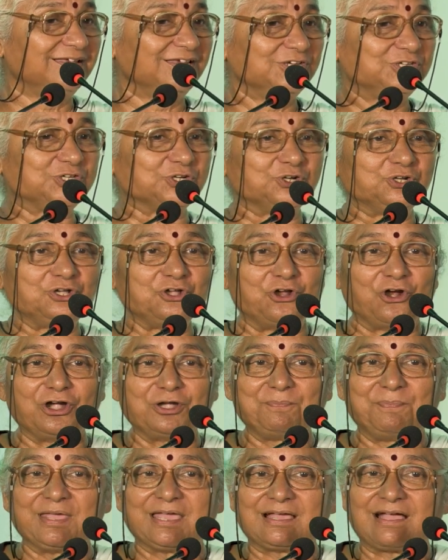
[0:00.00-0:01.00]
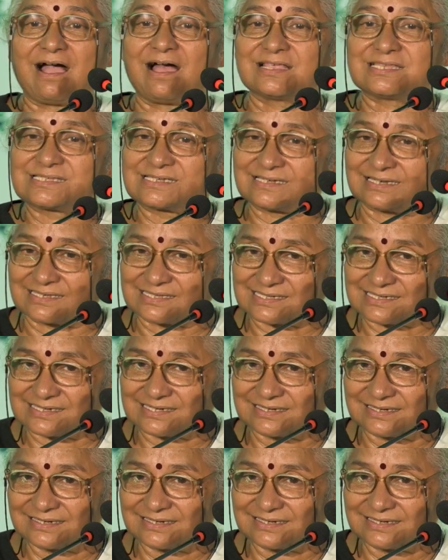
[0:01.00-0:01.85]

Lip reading: should not be casteist,